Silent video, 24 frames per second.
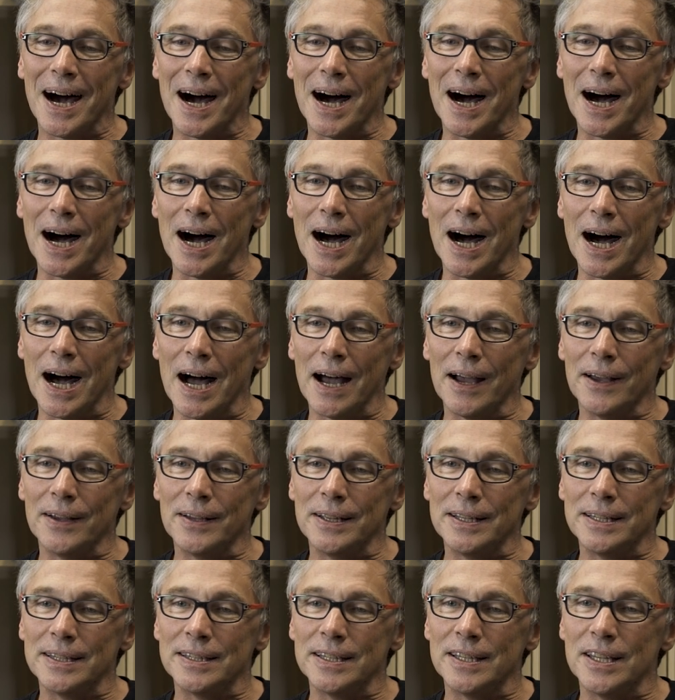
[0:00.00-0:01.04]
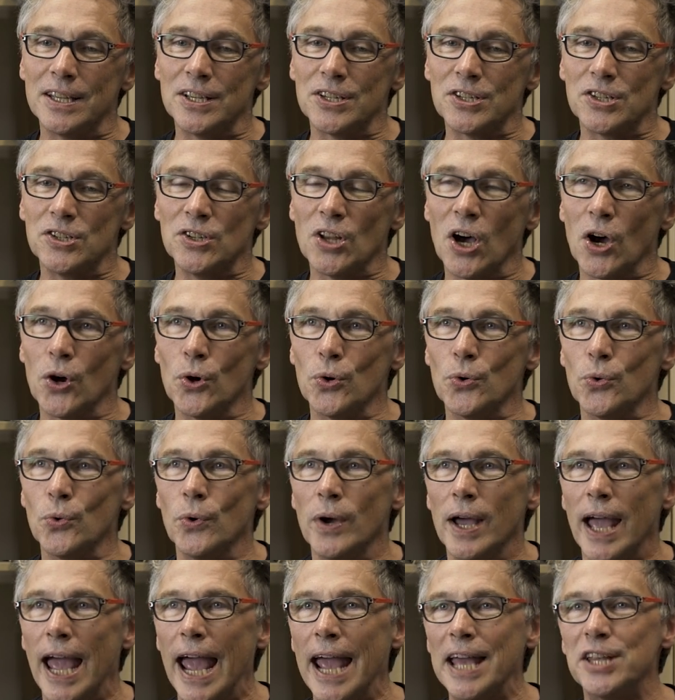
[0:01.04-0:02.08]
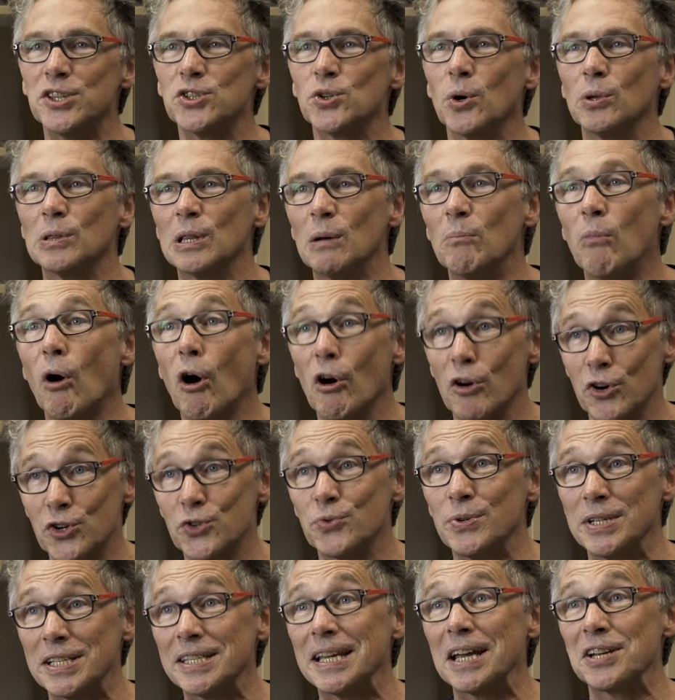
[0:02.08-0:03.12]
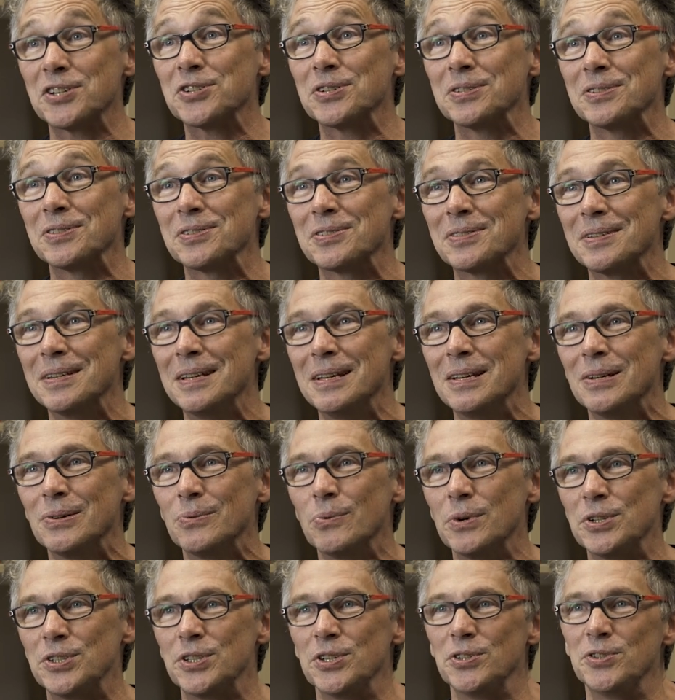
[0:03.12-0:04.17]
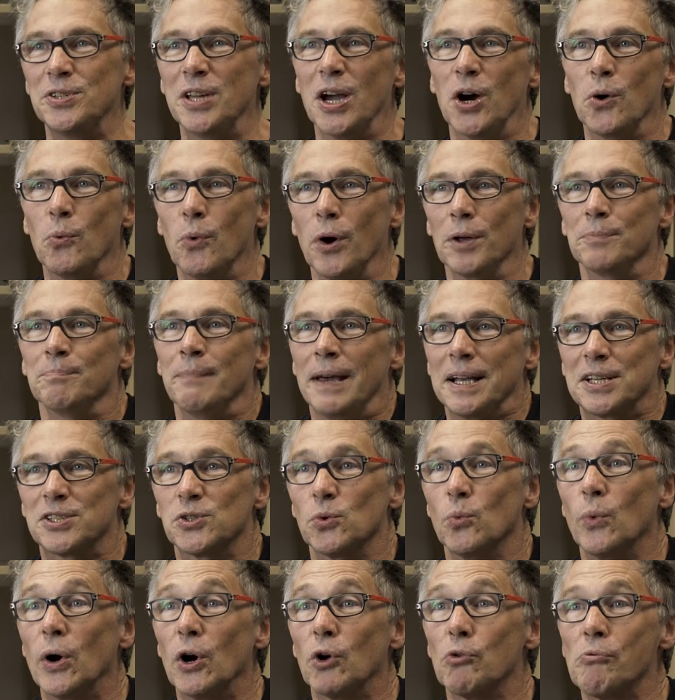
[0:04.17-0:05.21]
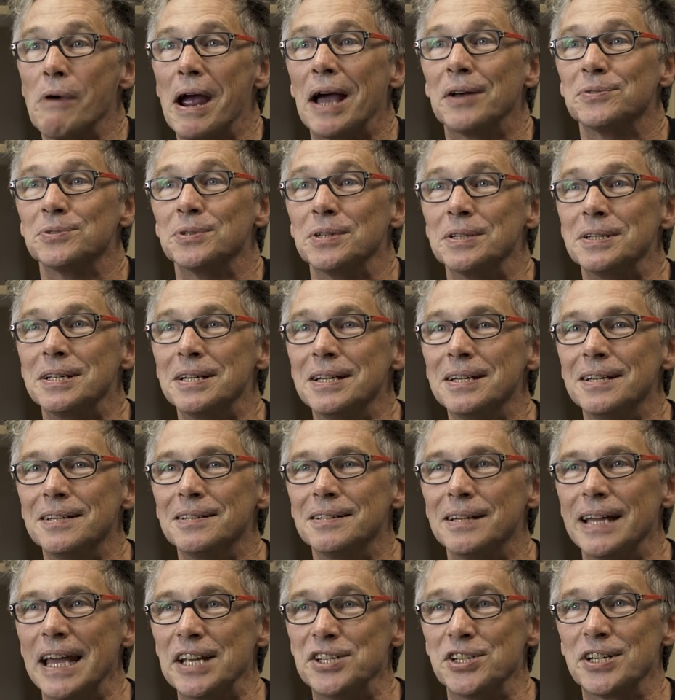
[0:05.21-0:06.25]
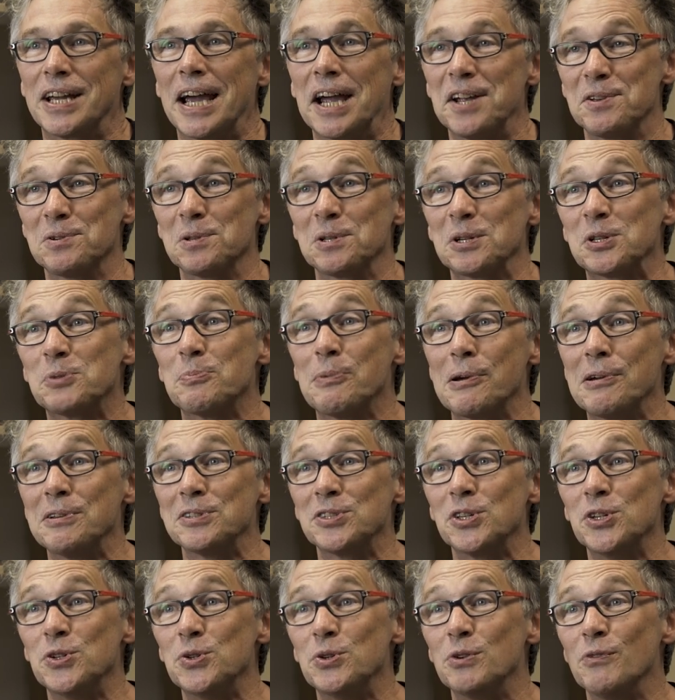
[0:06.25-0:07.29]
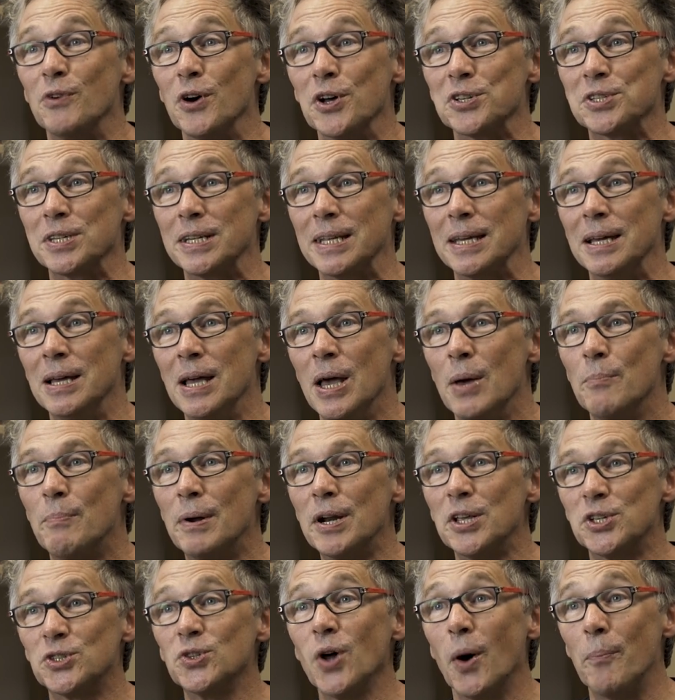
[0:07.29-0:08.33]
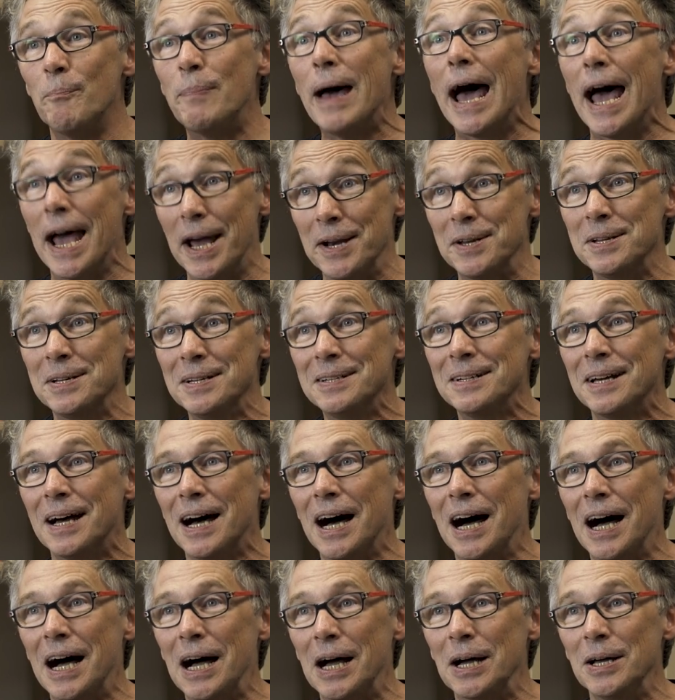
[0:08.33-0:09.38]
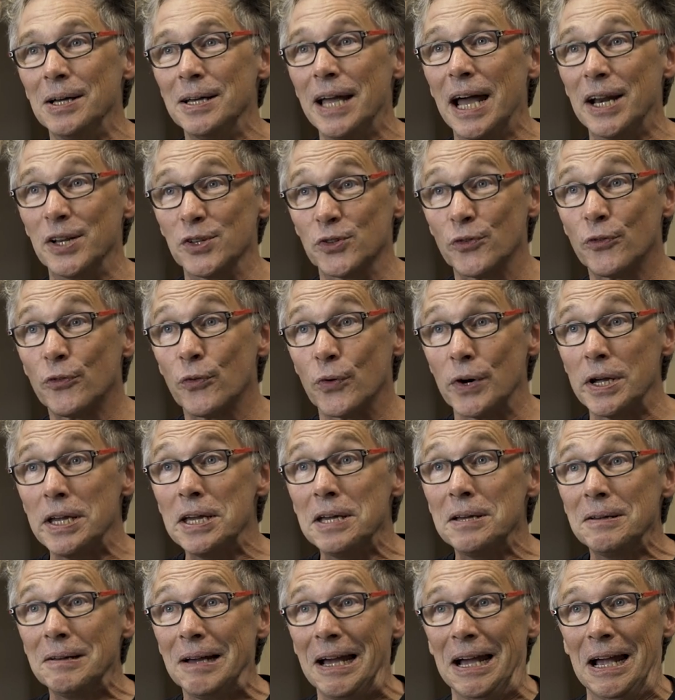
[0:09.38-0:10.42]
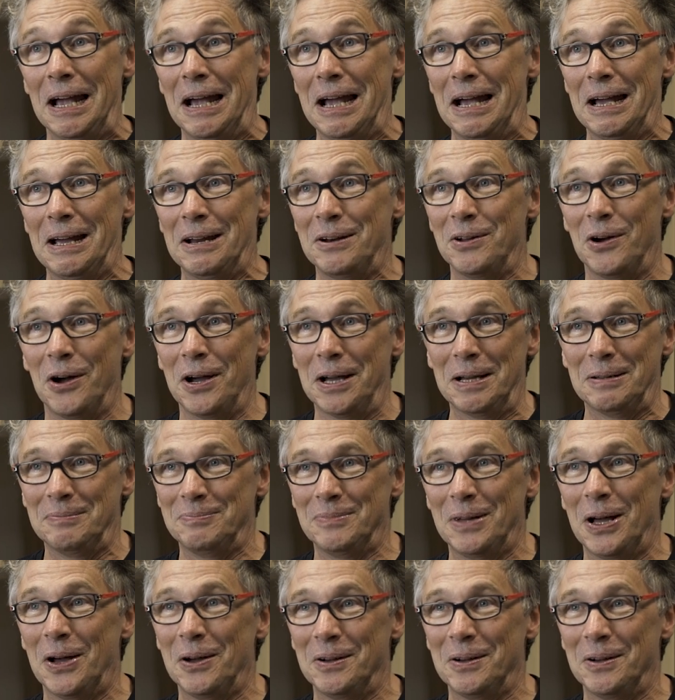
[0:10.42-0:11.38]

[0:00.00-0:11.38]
And there's no hands-on laboratory sessions, which is, you know, what makes a well-rounded educational experience at university. But it's not bad, and it's free, and I